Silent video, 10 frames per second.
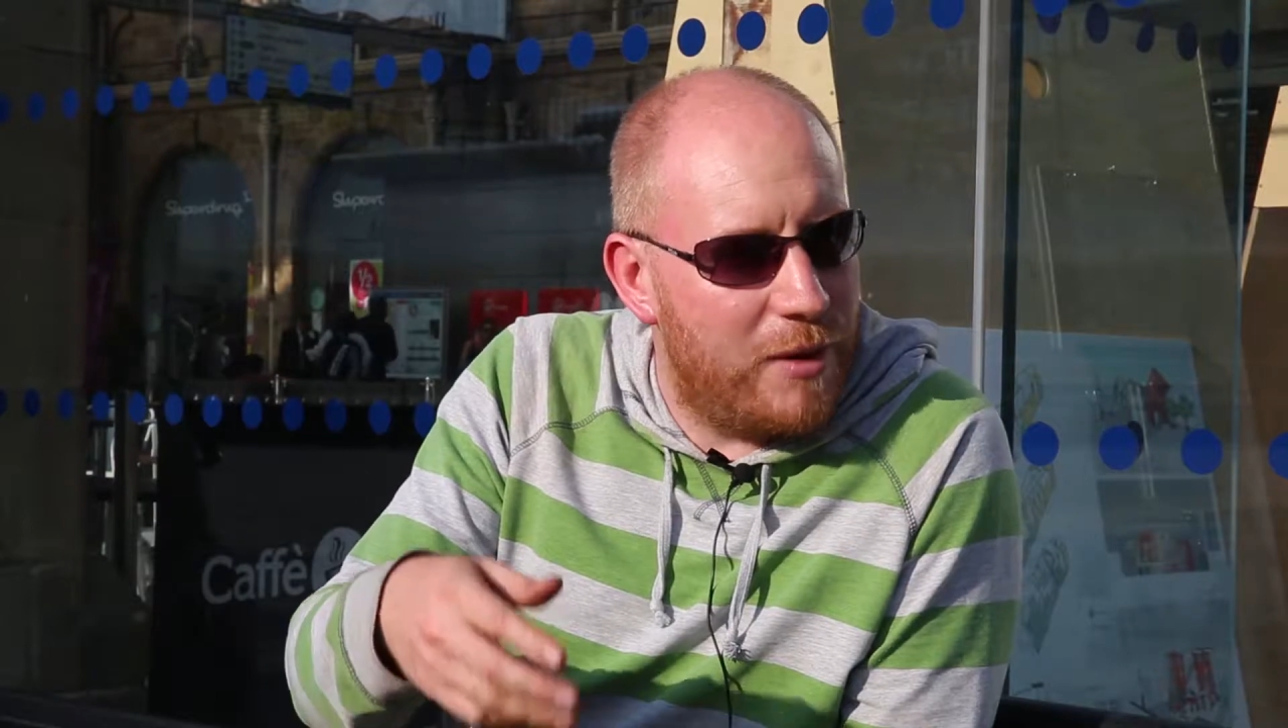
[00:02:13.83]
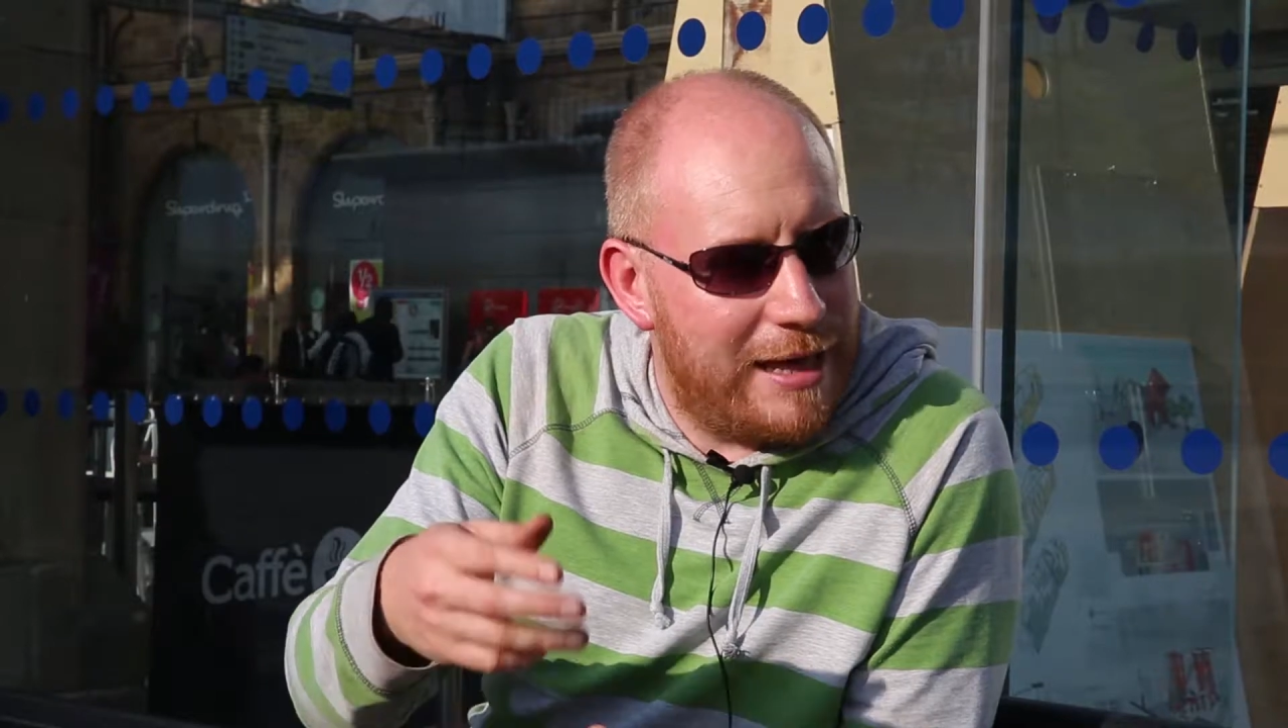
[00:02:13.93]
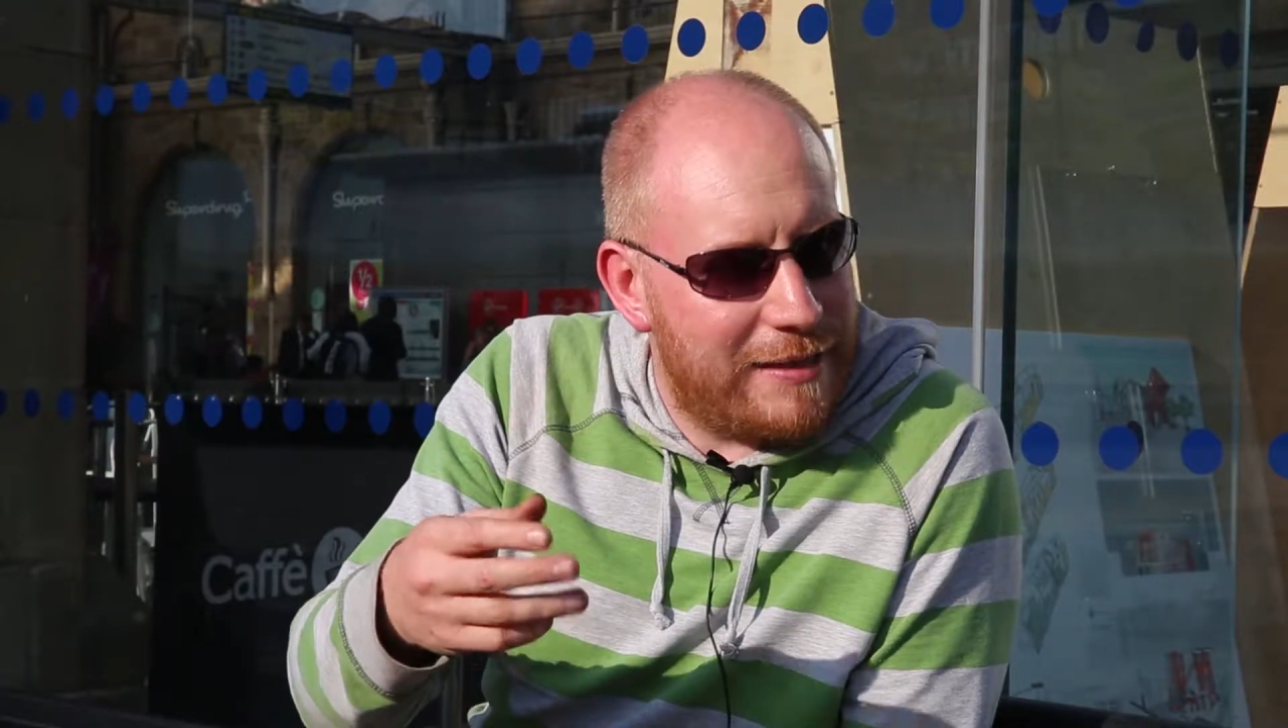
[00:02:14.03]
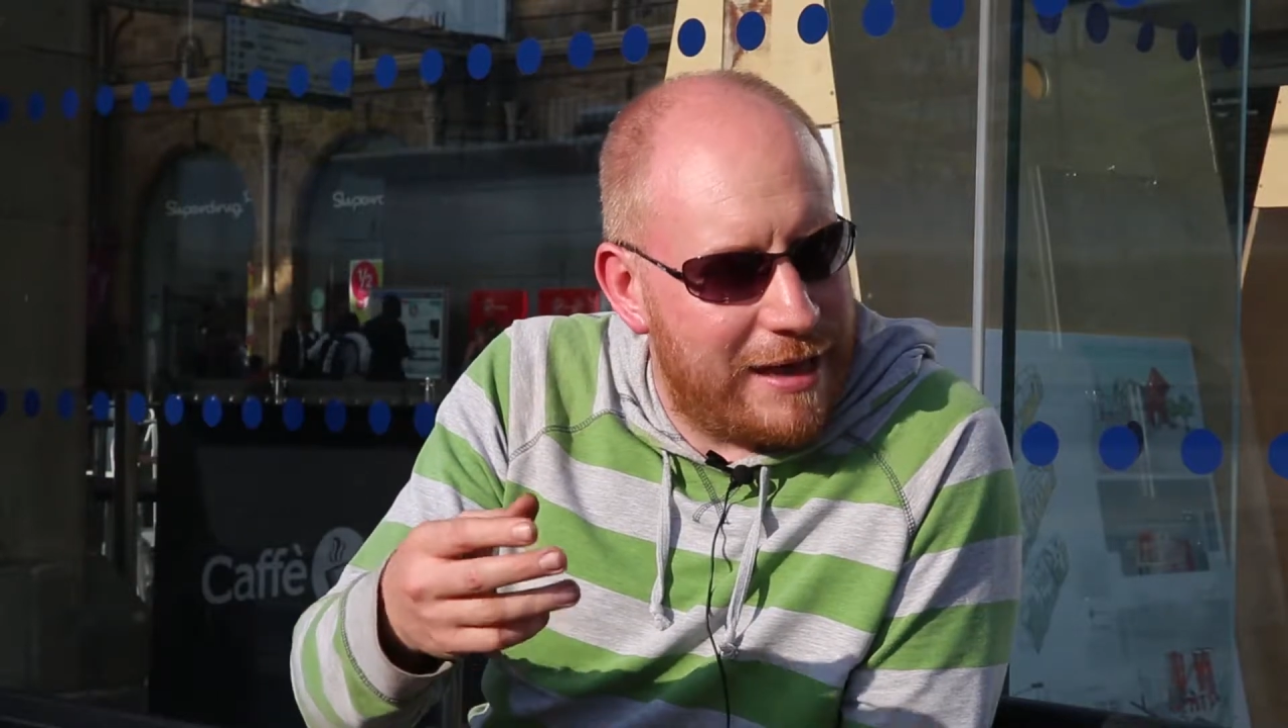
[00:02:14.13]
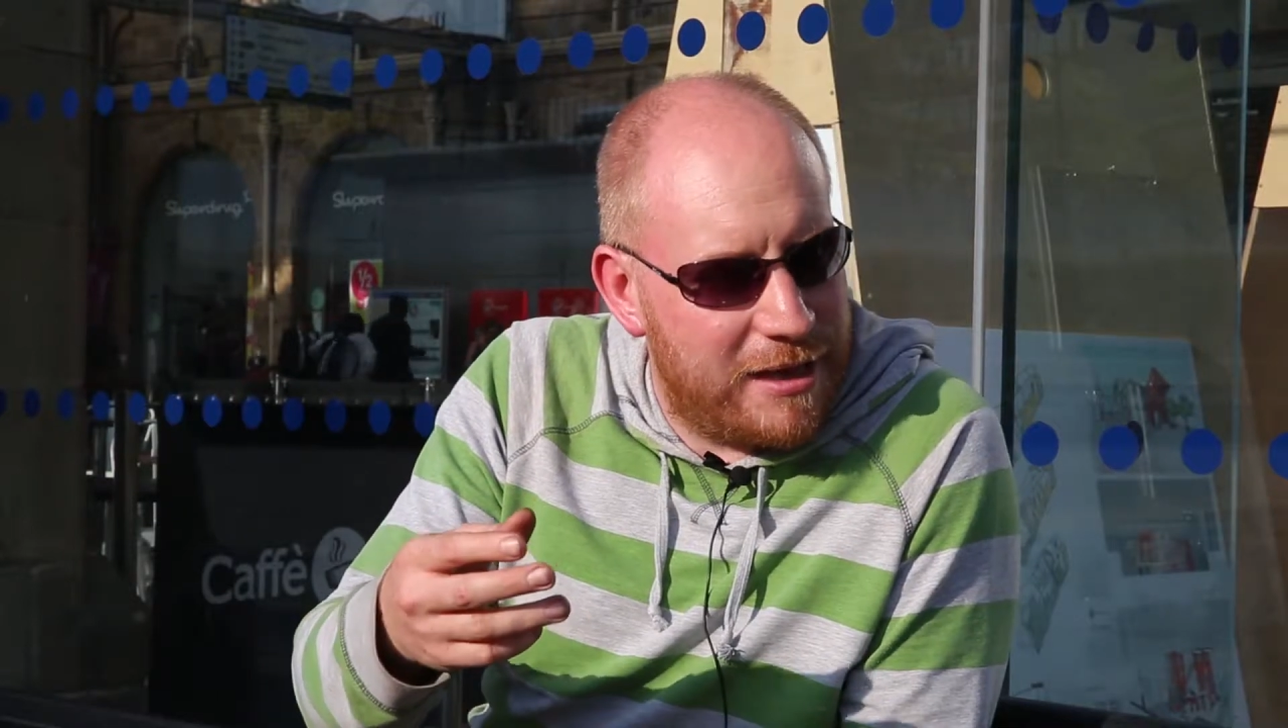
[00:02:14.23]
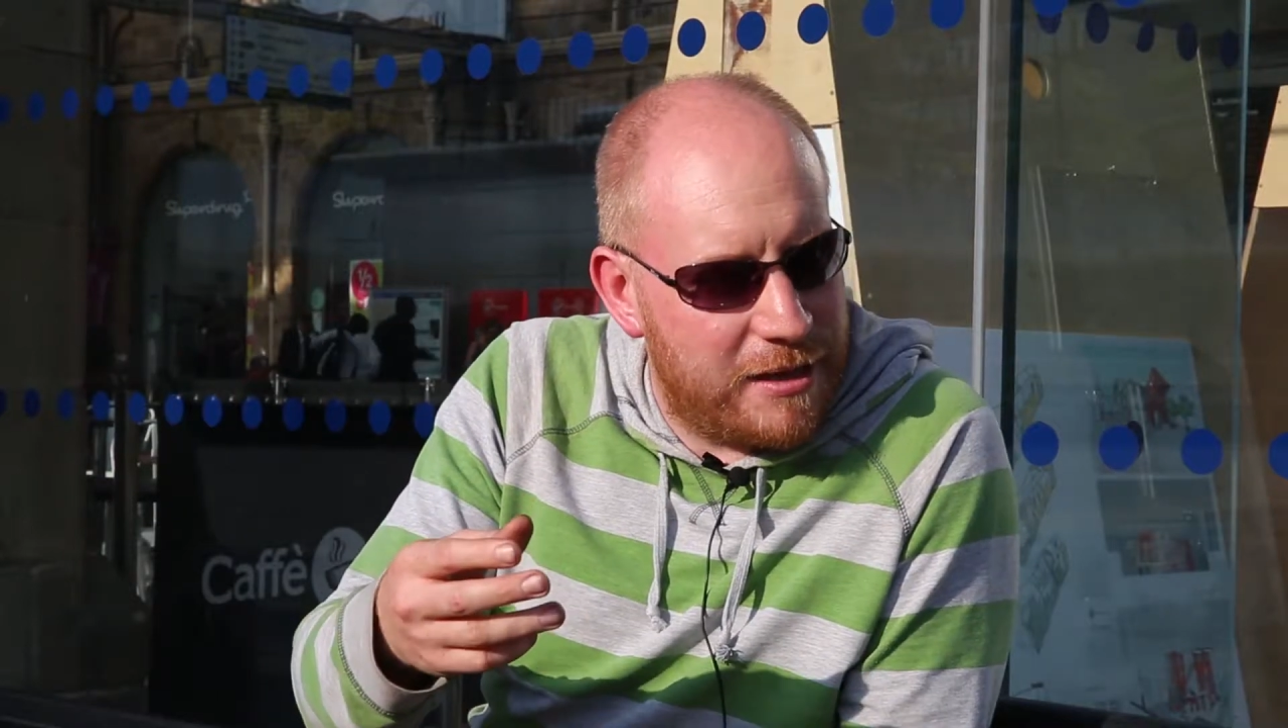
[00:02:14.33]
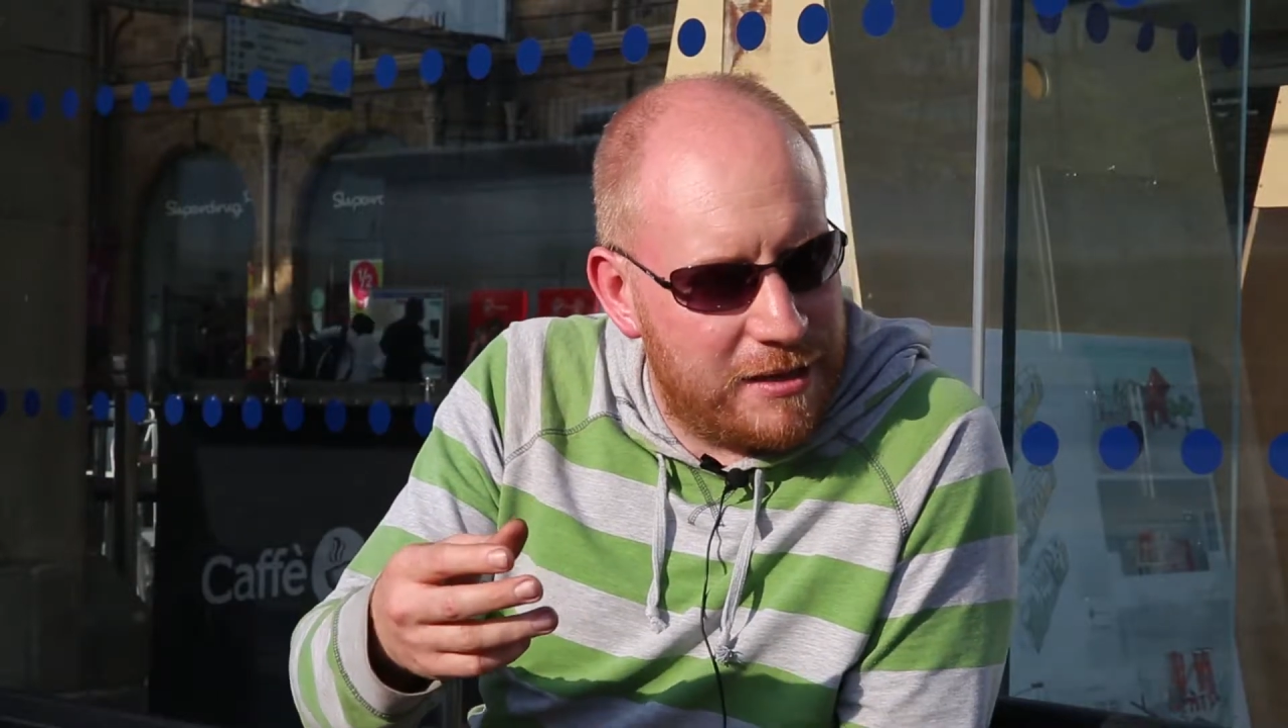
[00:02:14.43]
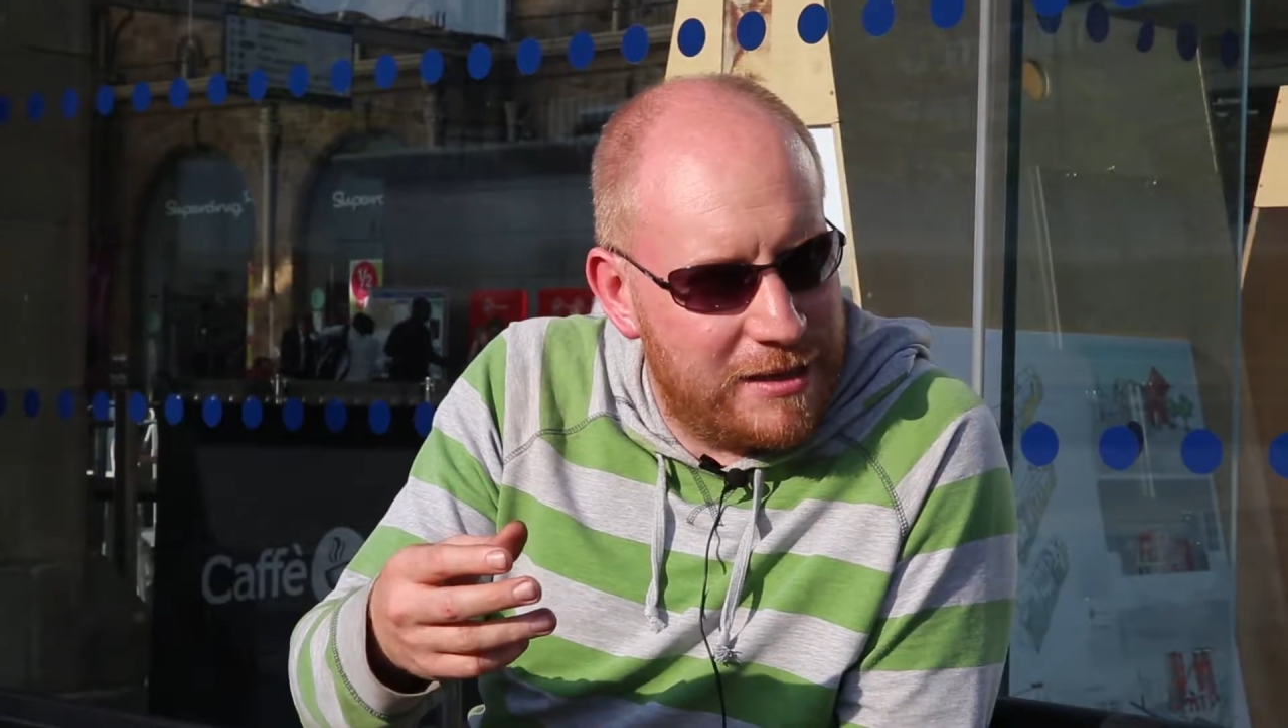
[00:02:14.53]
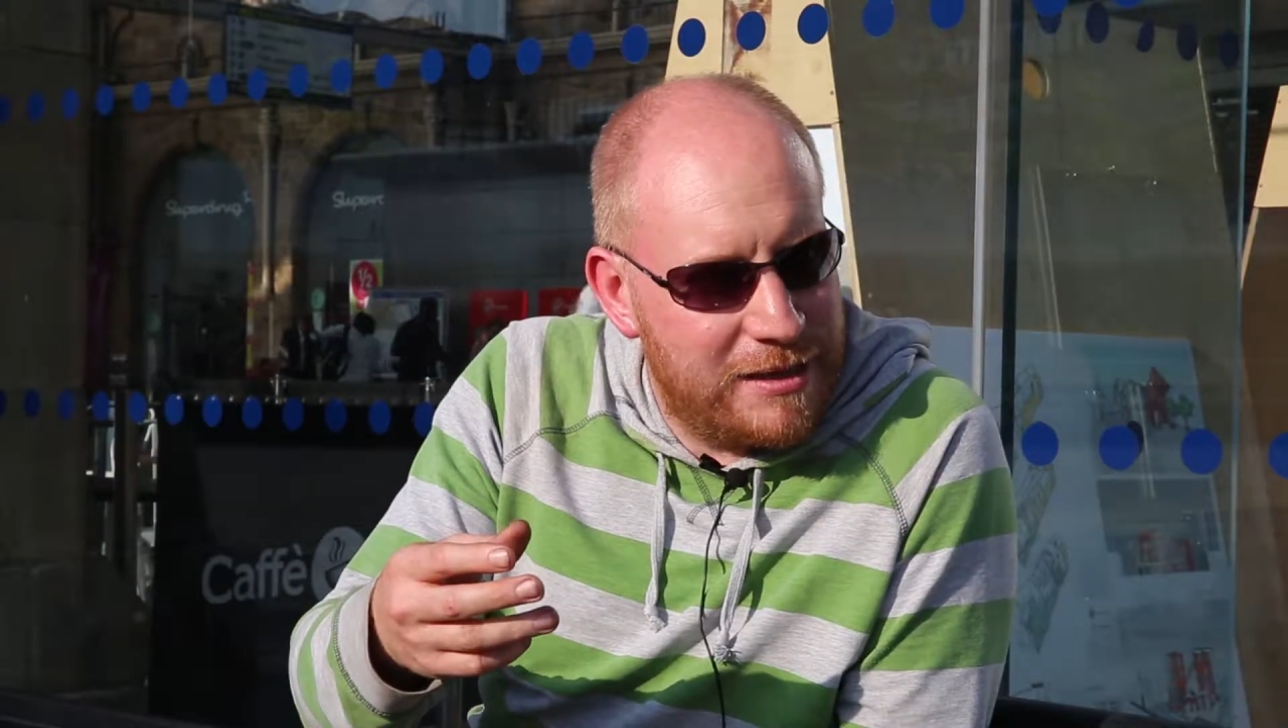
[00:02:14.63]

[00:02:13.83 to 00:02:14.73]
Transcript: where they're